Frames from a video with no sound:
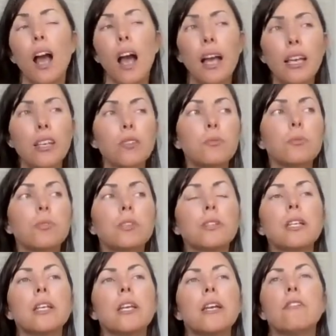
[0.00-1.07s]
I could
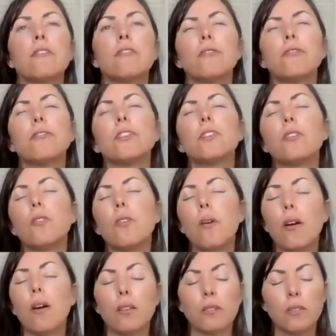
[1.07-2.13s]
really feel
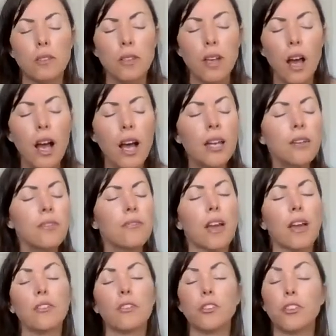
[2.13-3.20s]
a ton of
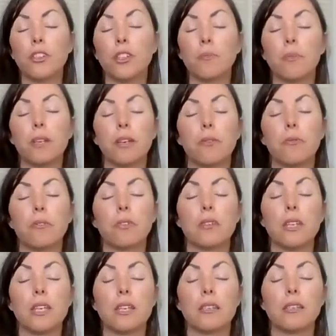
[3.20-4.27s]
energy being
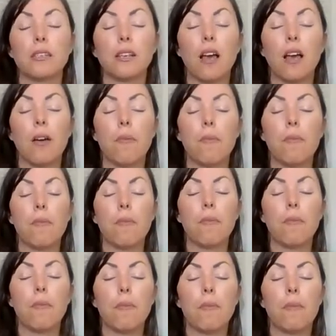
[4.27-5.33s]
released.
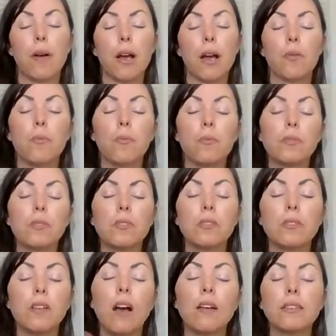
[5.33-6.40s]
I was
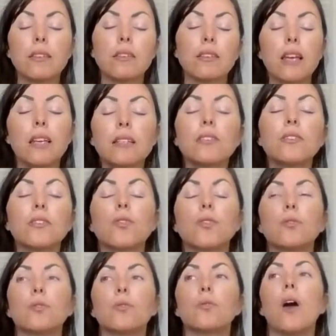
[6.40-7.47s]
not set
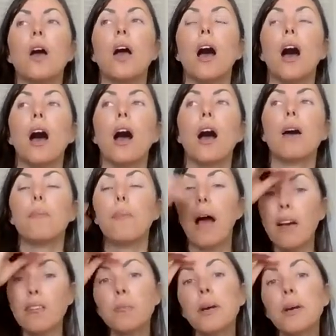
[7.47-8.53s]
to
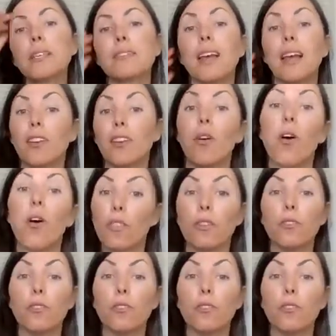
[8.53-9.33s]
have my cycle on